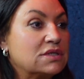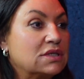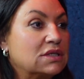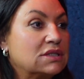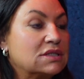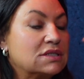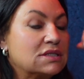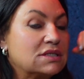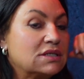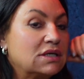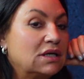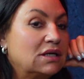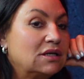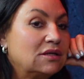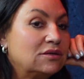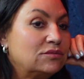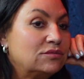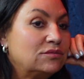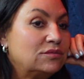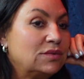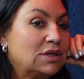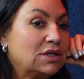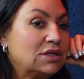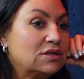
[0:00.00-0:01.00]
and
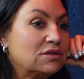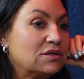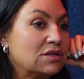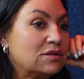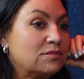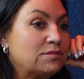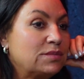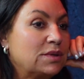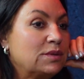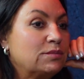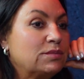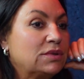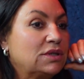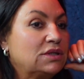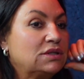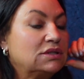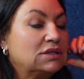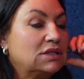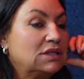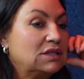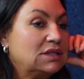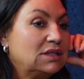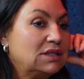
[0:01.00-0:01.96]
we know that people,